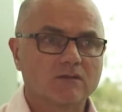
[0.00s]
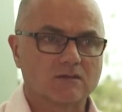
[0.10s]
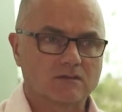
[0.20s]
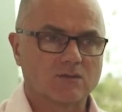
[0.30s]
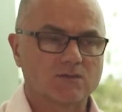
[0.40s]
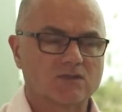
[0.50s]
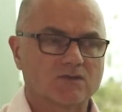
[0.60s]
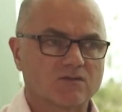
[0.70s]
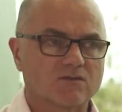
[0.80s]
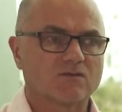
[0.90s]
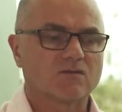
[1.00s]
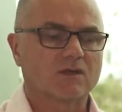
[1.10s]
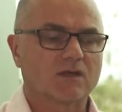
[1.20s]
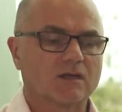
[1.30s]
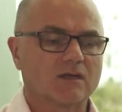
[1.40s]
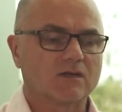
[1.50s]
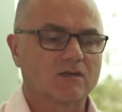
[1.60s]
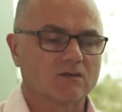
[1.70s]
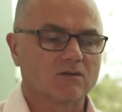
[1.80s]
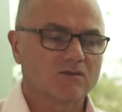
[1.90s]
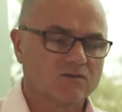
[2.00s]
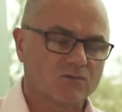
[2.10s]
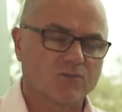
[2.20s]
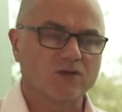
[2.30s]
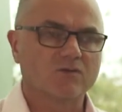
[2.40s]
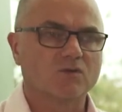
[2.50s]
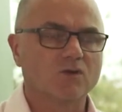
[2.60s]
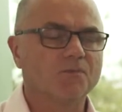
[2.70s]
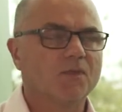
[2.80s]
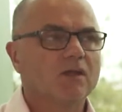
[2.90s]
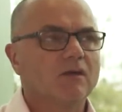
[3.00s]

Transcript: in terms of uh, the footprint of wool.